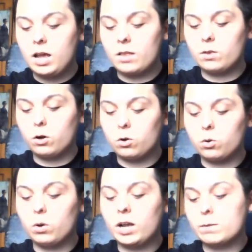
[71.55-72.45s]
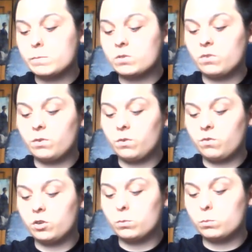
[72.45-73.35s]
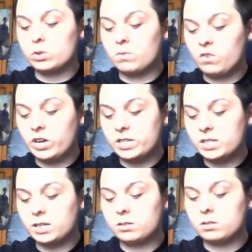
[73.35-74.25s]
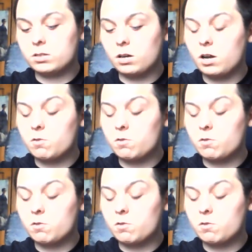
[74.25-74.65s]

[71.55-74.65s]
and the whole atmosphere of the film was very tense.